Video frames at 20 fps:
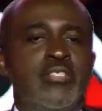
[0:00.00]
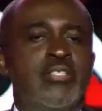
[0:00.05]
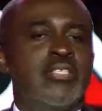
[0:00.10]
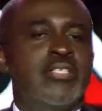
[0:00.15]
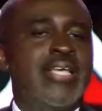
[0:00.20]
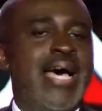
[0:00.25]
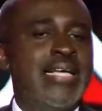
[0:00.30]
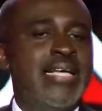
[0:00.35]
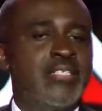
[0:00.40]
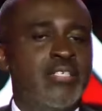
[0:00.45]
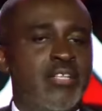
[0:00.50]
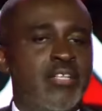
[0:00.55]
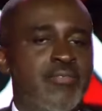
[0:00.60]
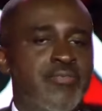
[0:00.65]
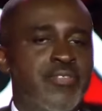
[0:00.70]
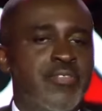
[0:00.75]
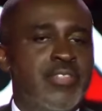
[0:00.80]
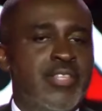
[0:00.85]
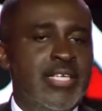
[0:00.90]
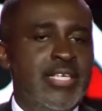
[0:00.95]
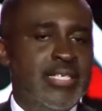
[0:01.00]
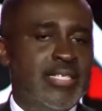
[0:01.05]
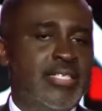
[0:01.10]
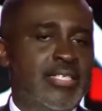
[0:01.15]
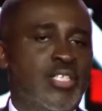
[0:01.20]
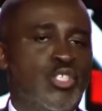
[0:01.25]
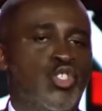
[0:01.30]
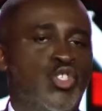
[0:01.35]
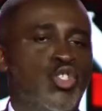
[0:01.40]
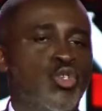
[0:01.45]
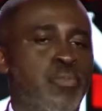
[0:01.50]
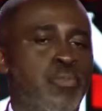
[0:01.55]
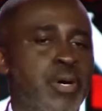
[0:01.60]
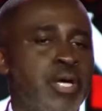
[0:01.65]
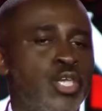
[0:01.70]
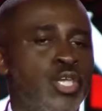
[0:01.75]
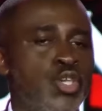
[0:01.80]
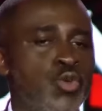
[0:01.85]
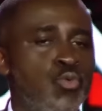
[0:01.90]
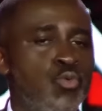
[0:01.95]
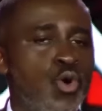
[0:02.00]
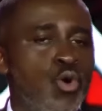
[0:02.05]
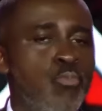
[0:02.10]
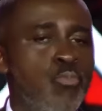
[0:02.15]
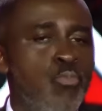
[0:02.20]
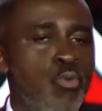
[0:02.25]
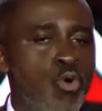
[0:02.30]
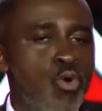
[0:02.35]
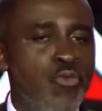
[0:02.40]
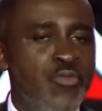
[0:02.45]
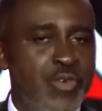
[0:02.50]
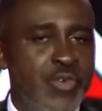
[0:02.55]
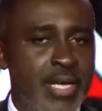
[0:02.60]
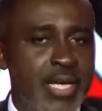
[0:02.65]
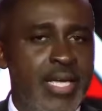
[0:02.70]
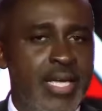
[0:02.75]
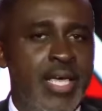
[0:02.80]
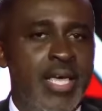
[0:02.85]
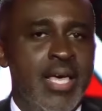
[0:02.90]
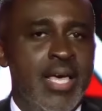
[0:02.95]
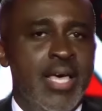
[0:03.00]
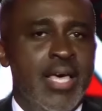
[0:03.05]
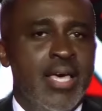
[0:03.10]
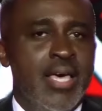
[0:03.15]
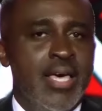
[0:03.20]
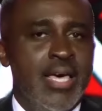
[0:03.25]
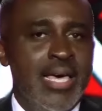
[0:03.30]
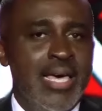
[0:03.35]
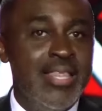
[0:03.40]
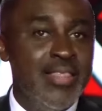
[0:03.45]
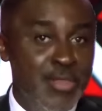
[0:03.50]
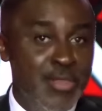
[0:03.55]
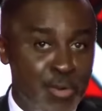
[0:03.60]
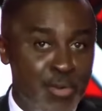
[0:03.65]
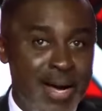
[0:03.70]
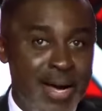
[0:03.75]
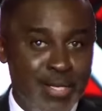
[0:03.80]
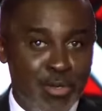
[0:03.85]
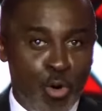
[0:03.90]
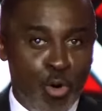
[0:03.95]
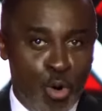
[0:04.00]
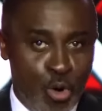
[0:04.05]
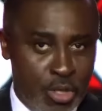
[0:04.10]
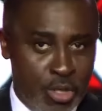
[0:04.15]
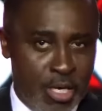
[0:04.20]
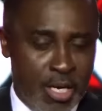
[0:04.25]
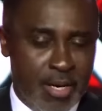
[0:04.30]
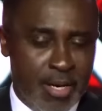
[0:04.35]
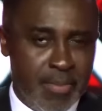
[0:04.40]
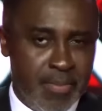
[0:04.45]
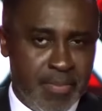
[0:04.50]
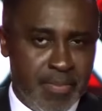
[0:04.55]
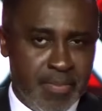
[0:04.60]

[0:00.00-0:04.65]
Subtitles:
the title of this superhero movie in the right order.